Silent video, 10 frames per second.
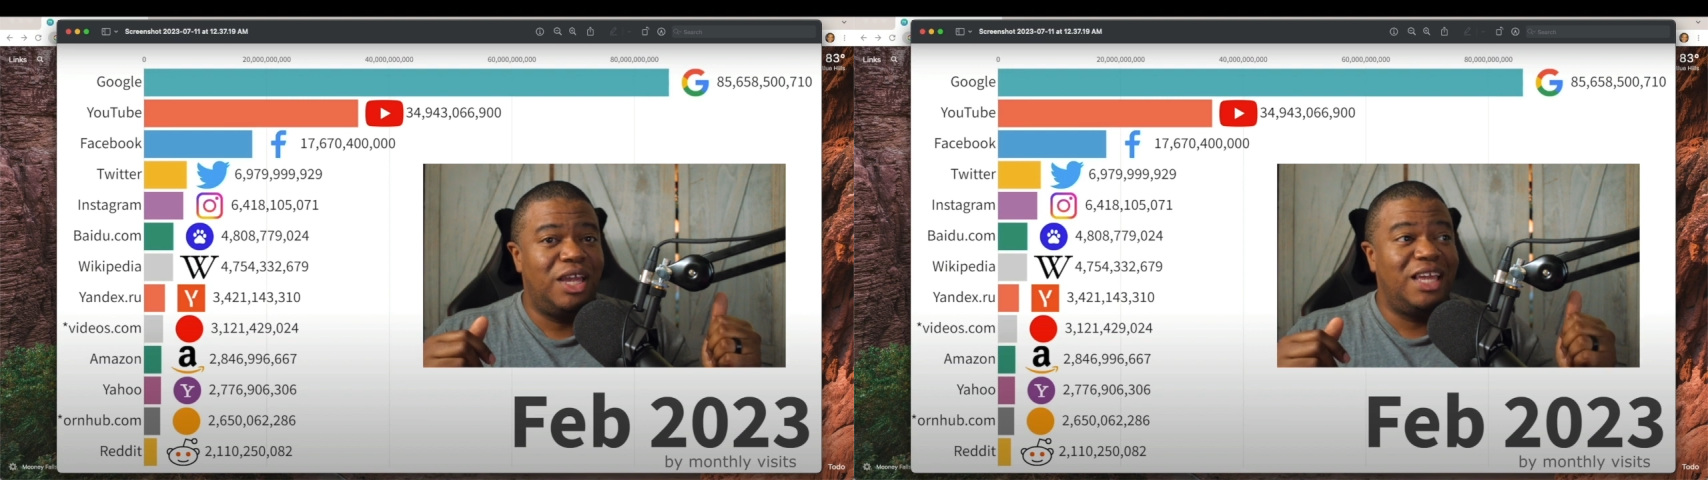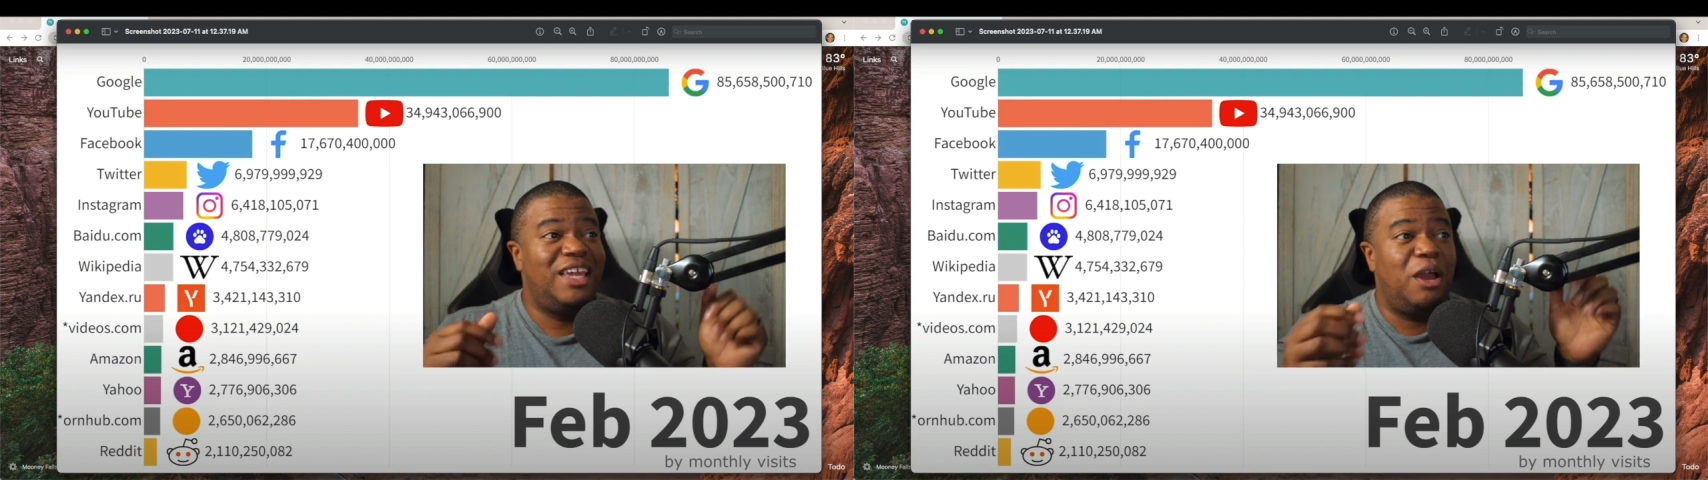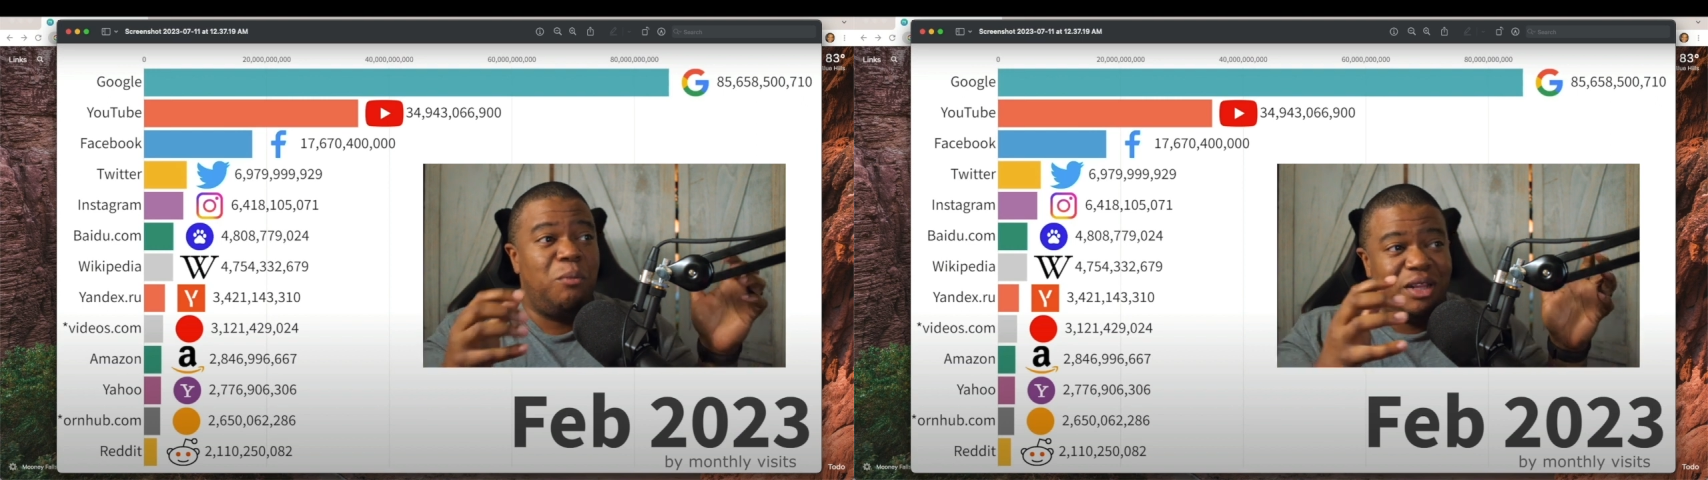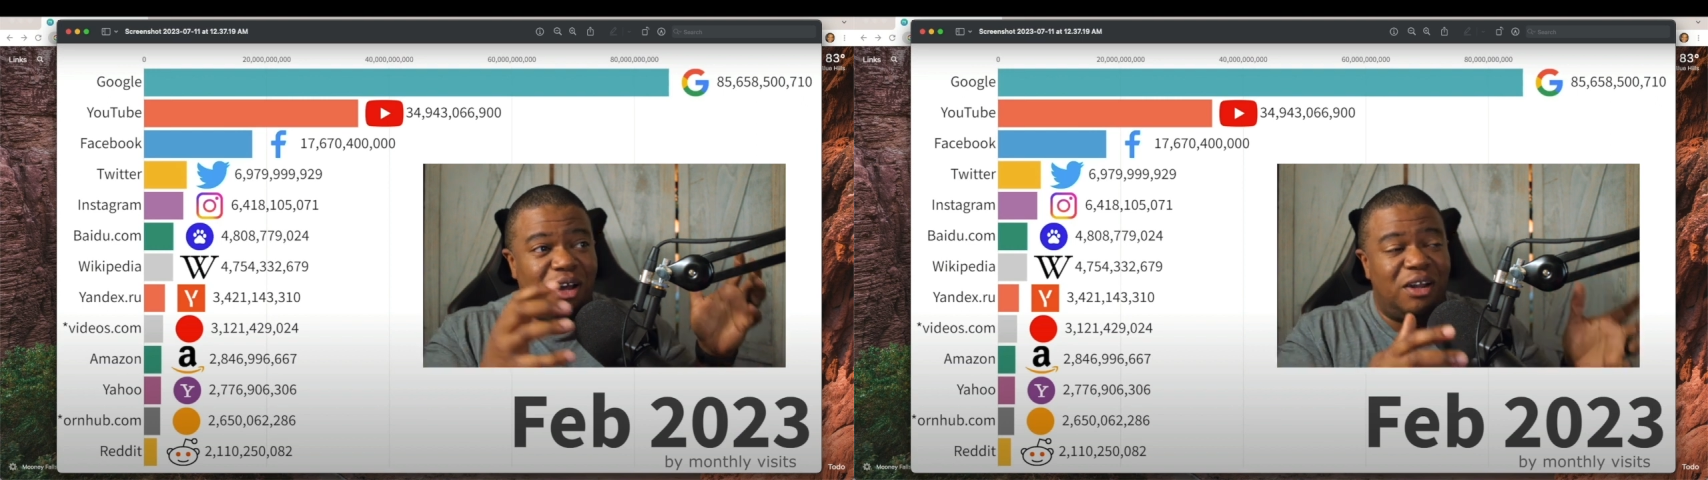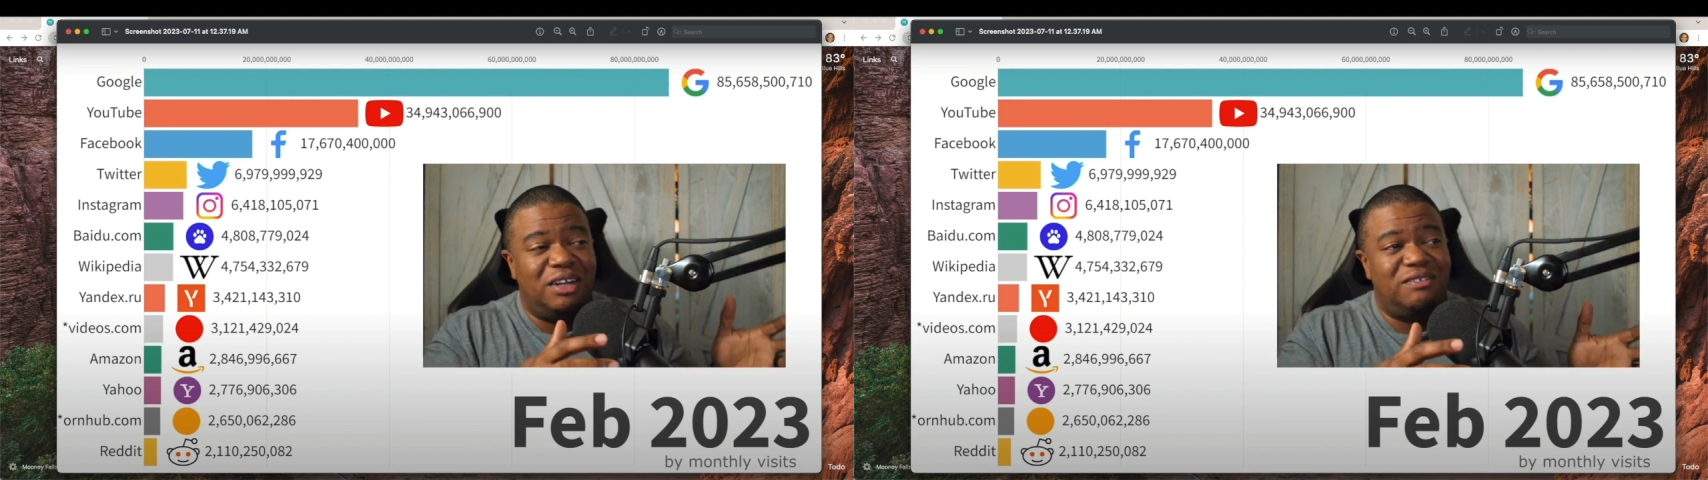Yet with
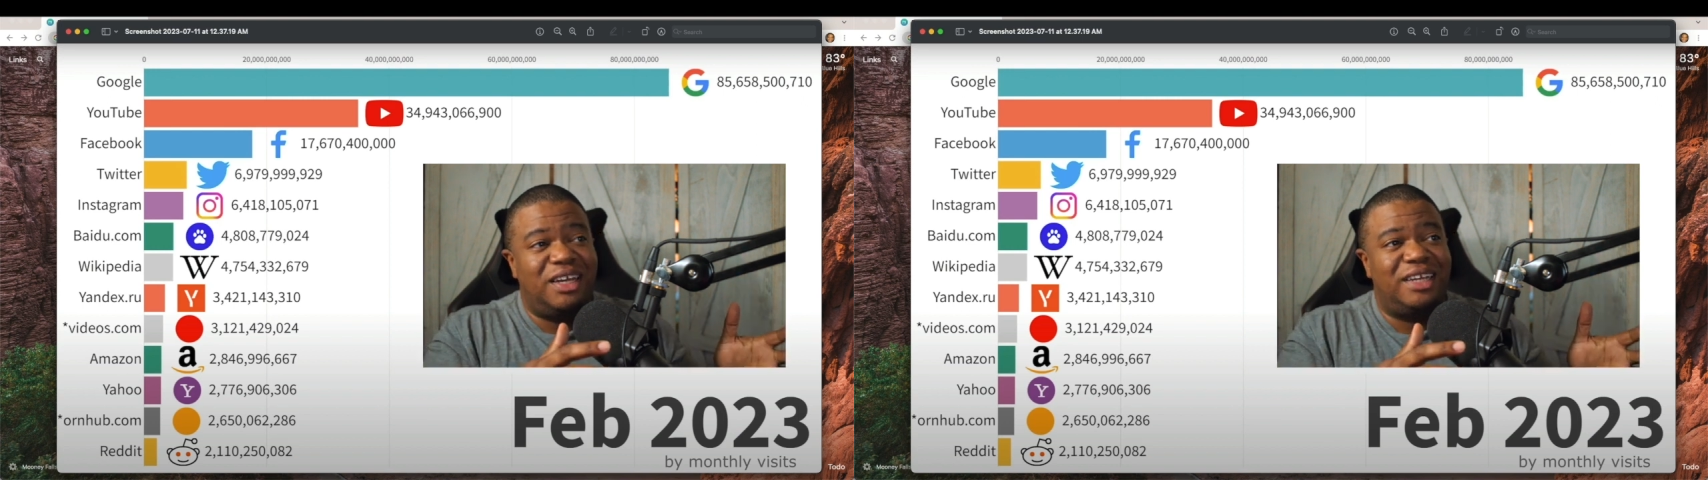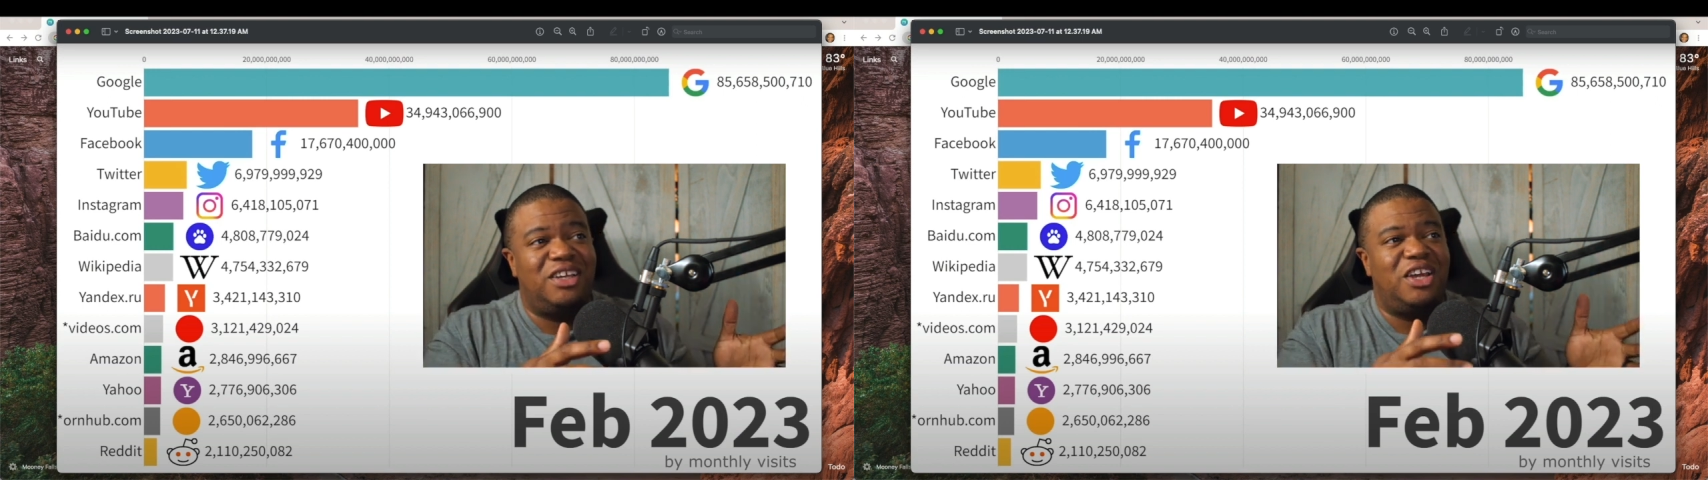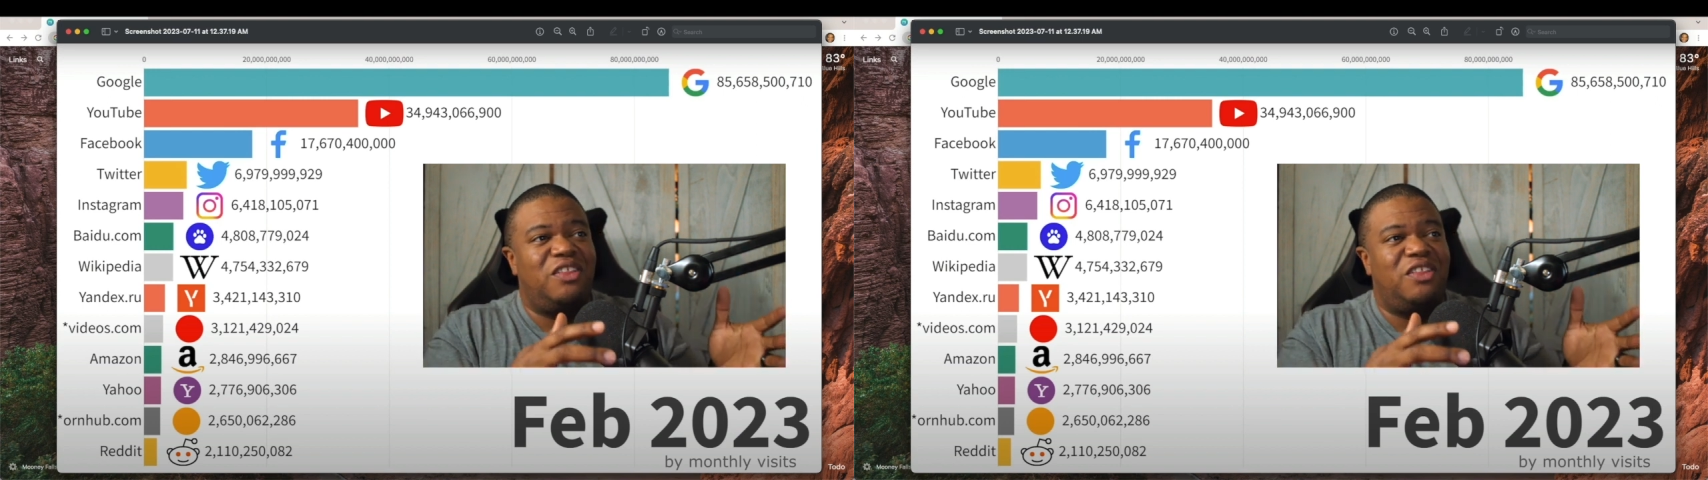all of that,